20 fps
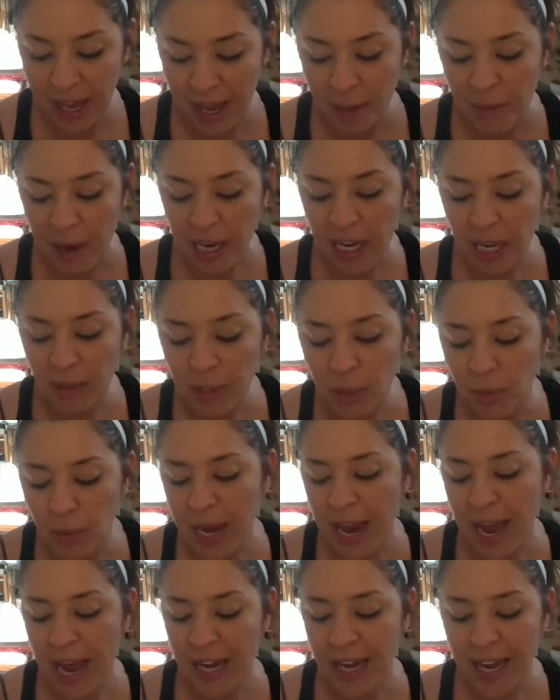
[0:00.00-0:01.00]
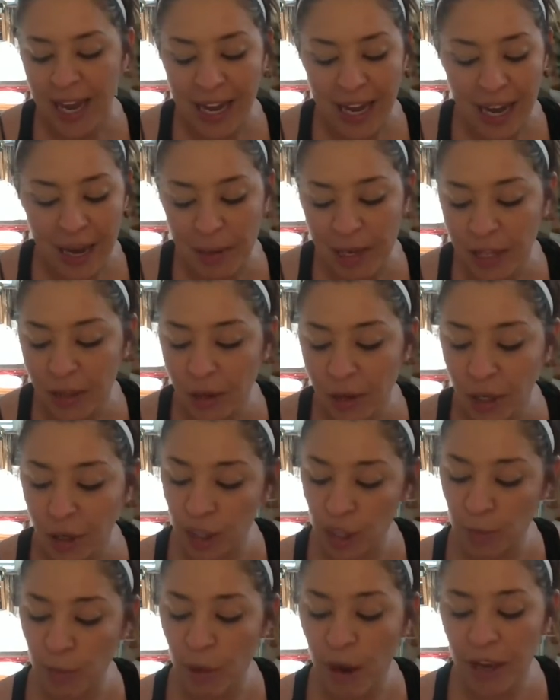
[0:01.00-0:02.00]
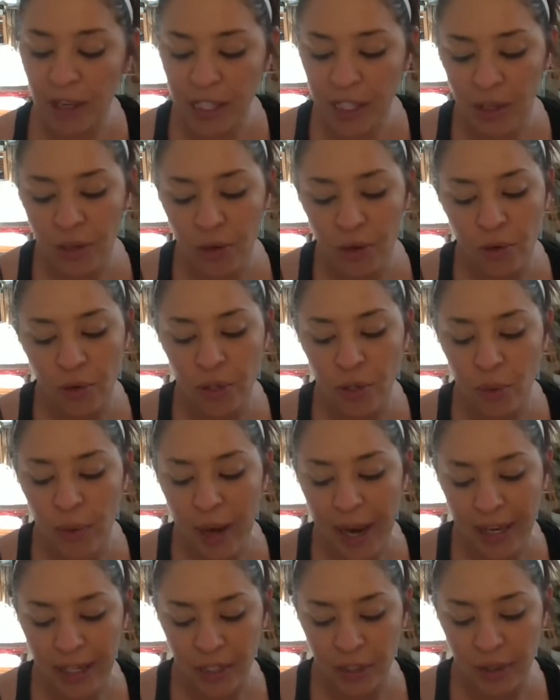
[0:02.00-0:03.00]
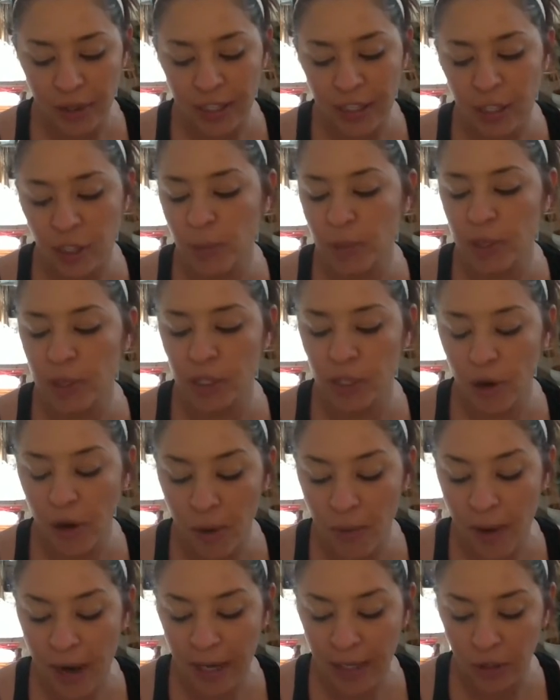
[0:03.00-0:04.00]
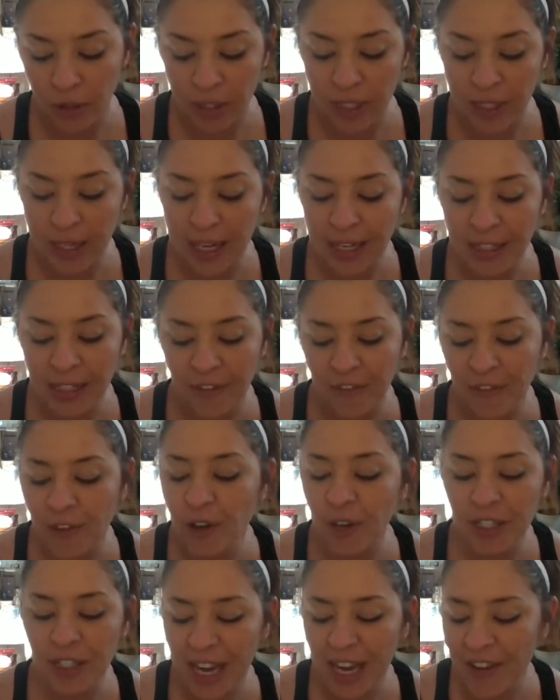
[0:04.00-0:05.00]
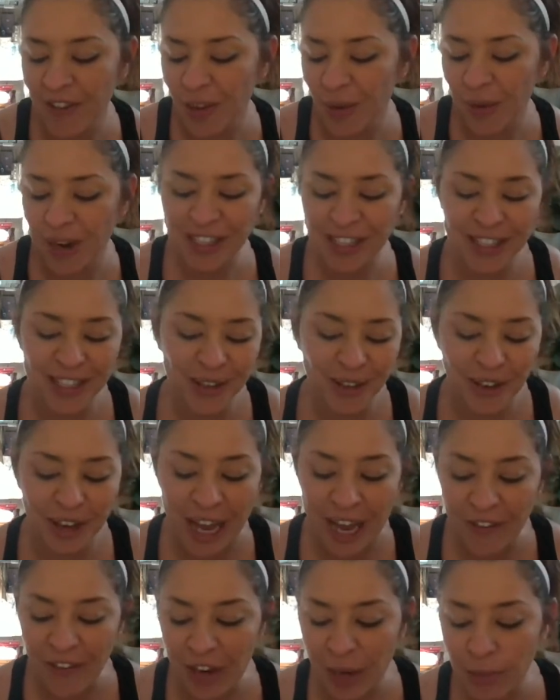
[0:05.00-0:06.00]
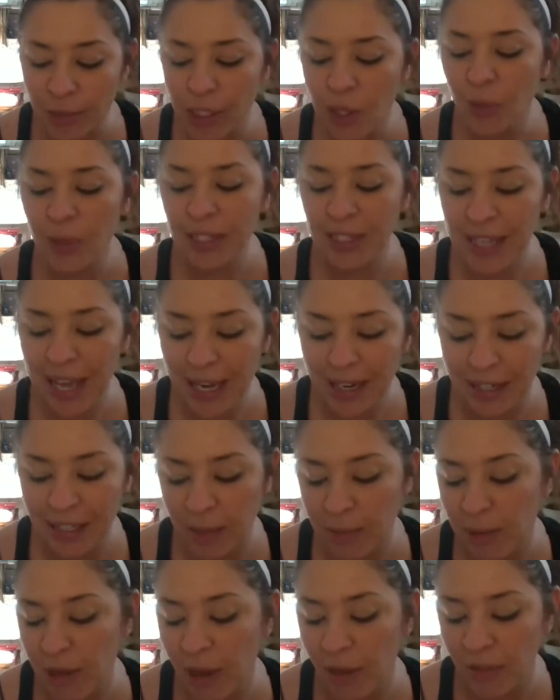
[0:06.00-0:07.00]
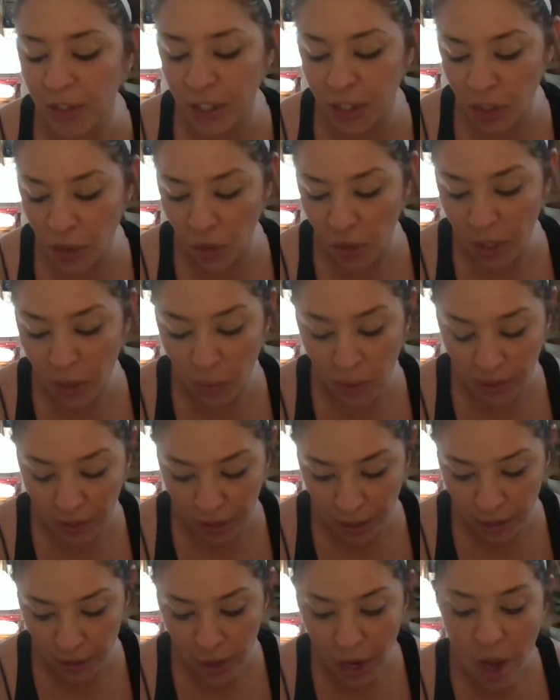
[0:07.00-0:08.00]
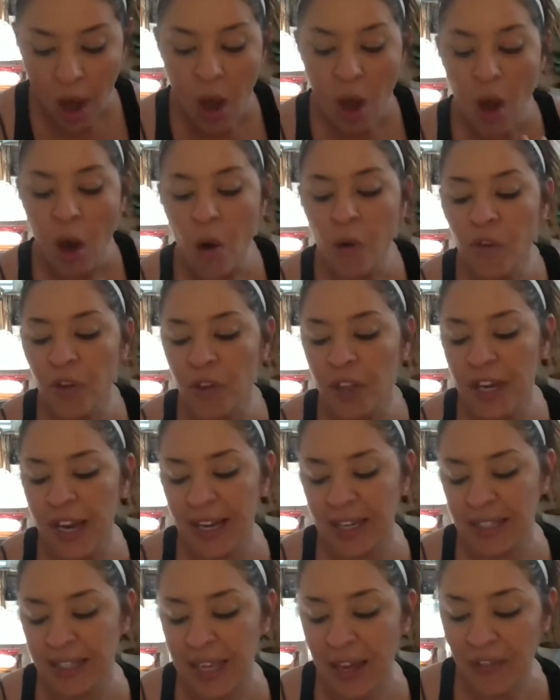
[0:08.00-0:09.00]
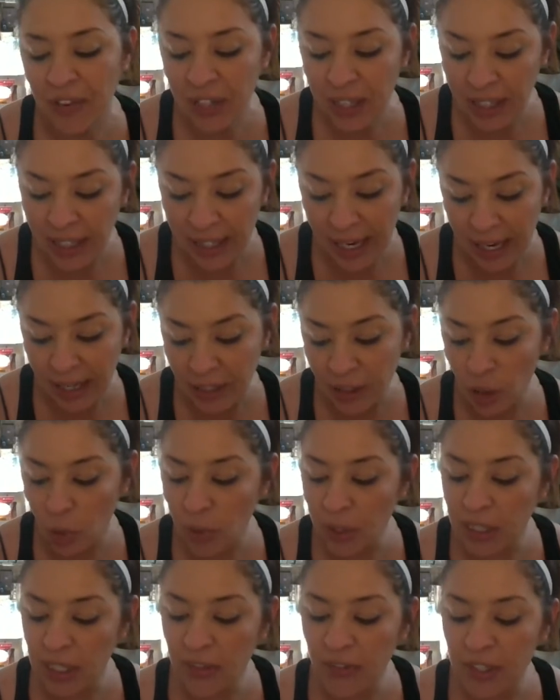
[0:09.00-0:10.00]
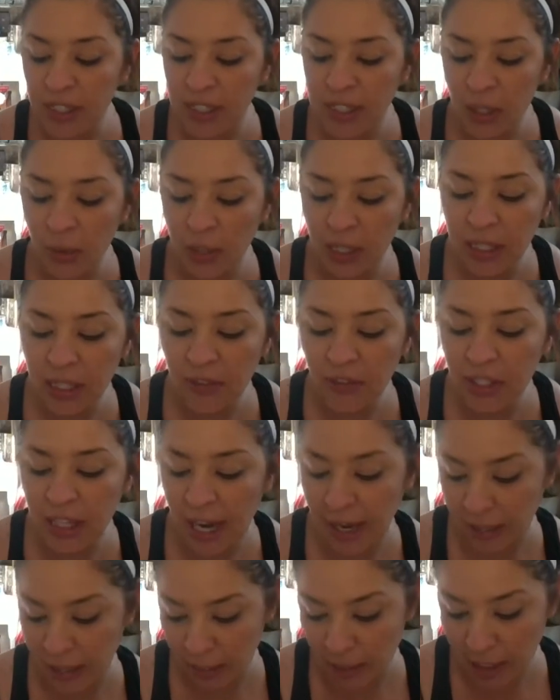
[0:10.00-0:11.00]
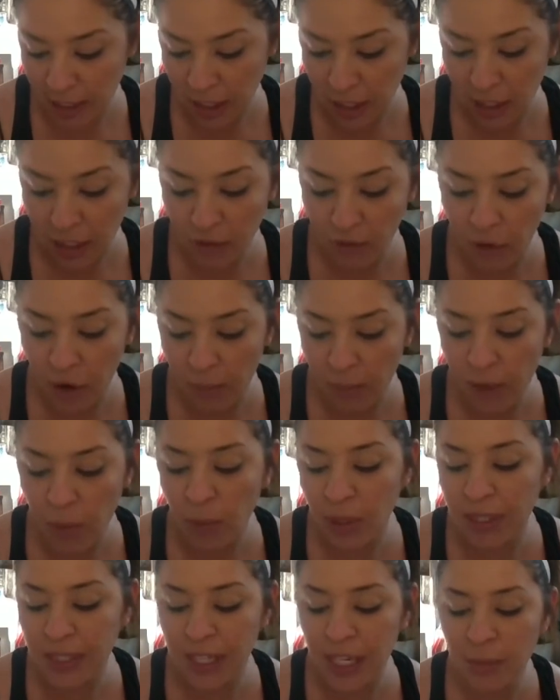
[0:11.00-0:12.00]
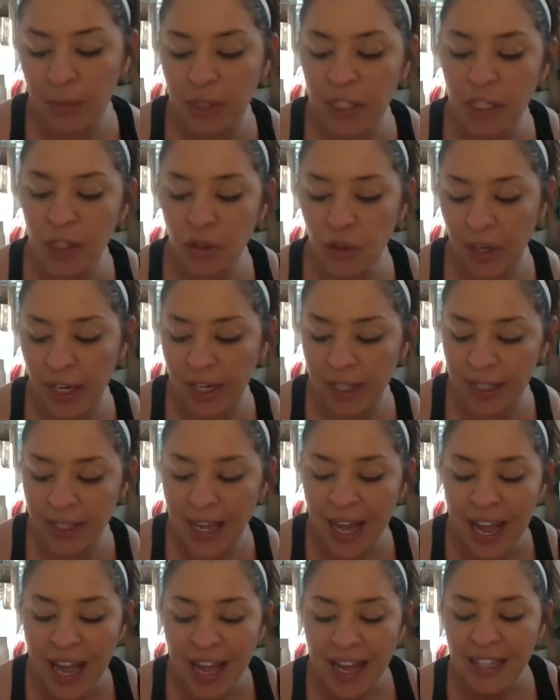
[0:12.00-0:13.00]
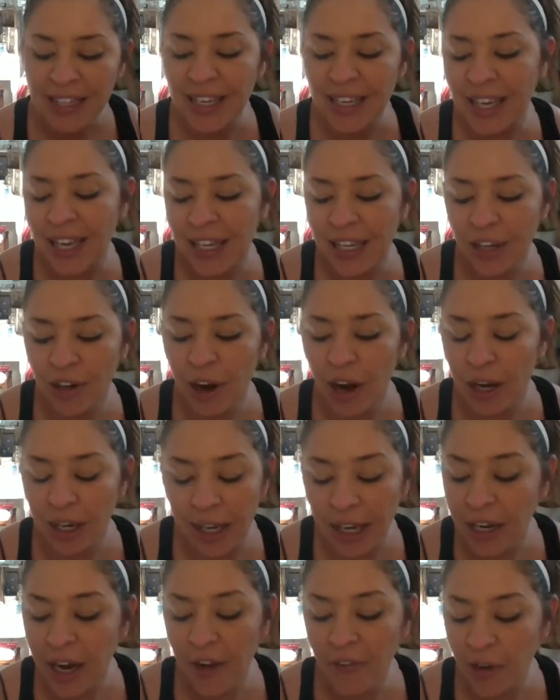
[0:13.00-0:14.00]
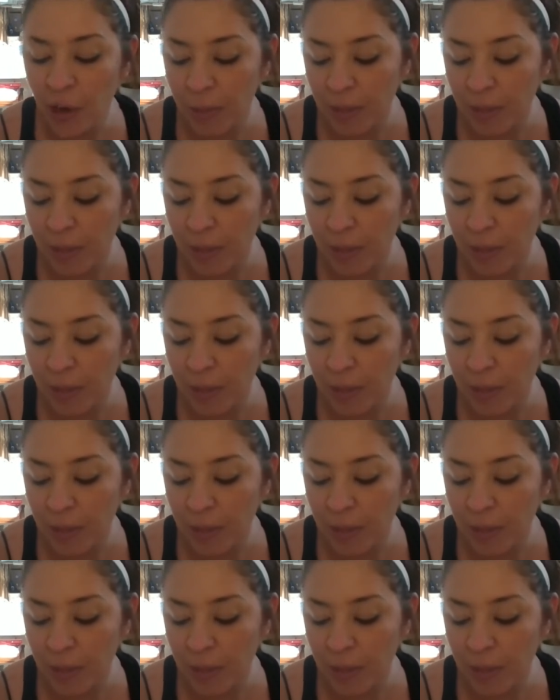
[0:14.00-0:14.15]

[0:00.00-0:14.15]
My name's Rihanna, and I'm either your sponsor or director and superstar director. Today's the first day of the rest of your life, and I'm so excited to be on this journey with you. Over the next 70 days, you'll receive a series of text messages from me with tips and tricks to kick off your